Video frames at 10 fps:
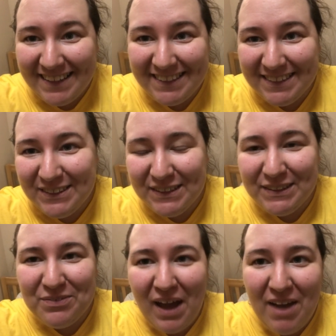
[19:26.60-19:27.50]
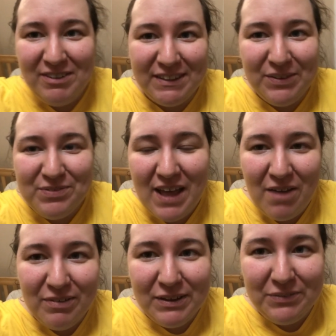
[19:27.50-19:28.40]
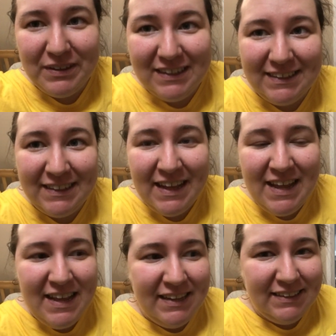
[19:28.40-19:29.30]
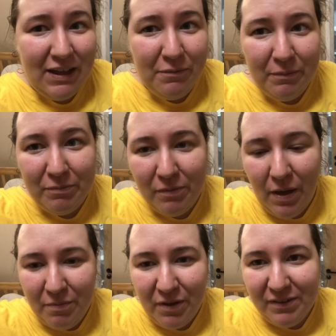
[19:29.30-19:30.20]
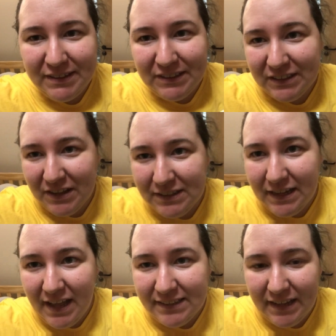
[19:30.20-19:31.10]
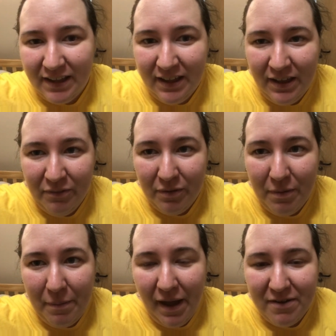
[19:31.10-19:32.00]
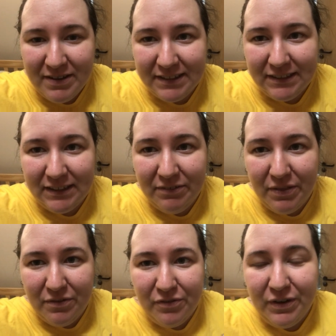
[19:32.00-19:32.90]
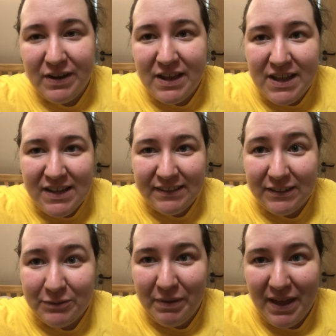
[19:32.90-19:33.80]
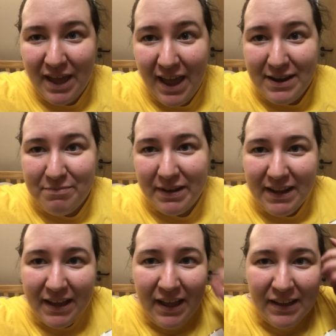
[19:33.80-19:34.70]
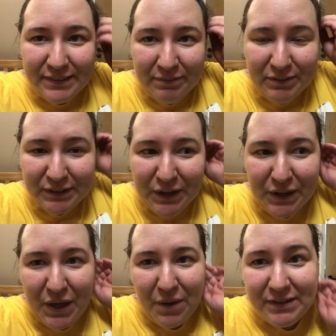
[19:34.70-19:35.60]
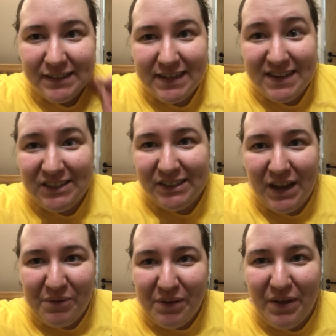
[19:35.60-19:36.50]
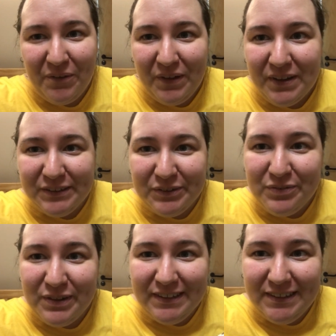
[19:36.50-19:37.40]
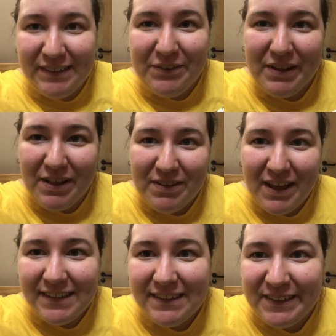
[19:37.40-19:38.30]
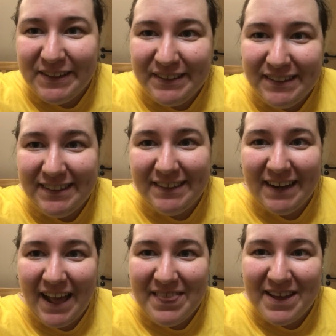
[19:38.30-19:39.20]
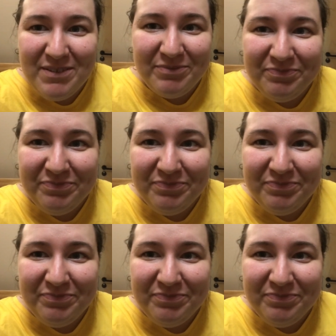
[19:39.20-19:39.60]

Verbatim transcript: Alice has just arrived. She's come to have lunch with us. So my, um, Lawrence has just gone to get her with my parents. They're at the front. They should be here any minute. So I'm just going to go to the kitchen now and get all our stuff for lunch so we can have a nice little lunch together.